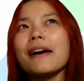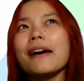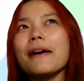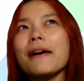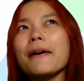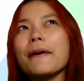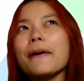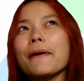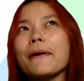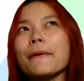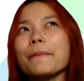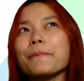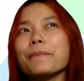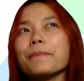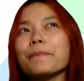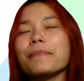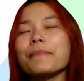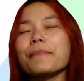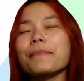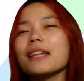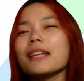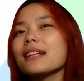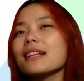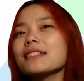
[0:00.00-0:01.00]

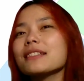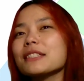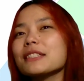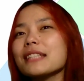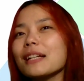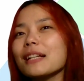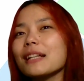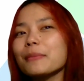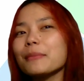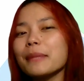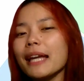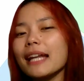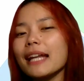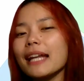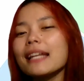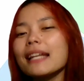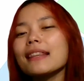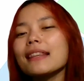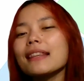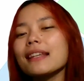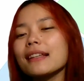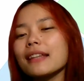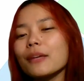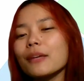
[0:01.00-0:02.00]
Yeah, just tell me
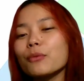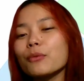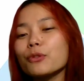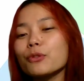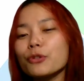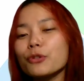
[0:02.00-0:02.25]
anything that